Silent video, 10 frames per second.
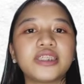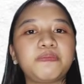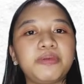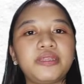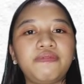
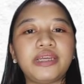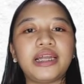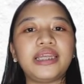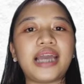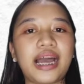
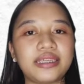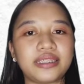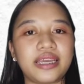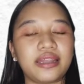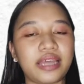specifically
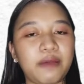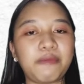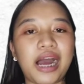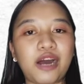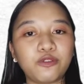asking
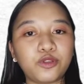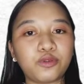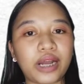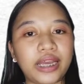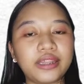them how to
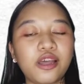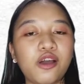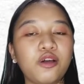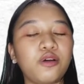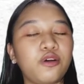write
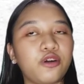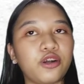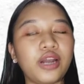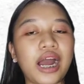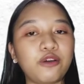
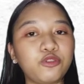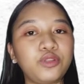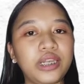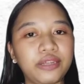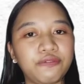or how
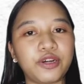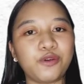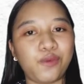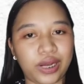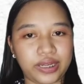to
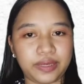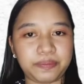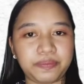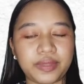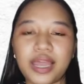deliver one.
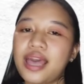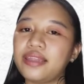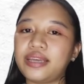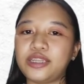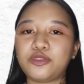
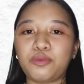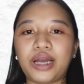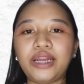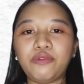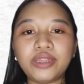That is
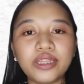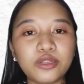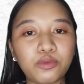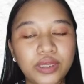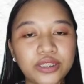why
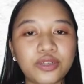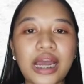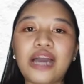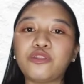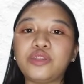written quiz
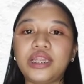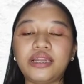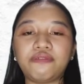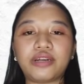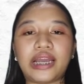on how to
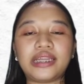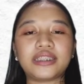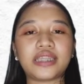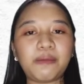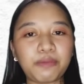deliver an
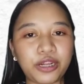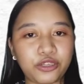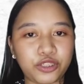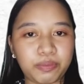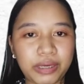
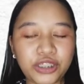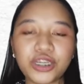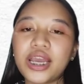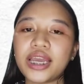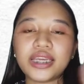extemporaneous
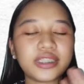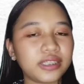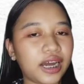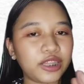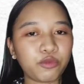speech is
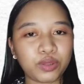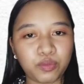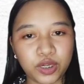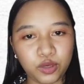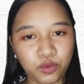not
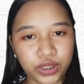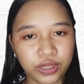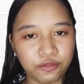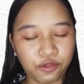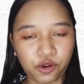what we're
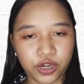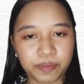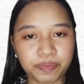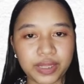looking for.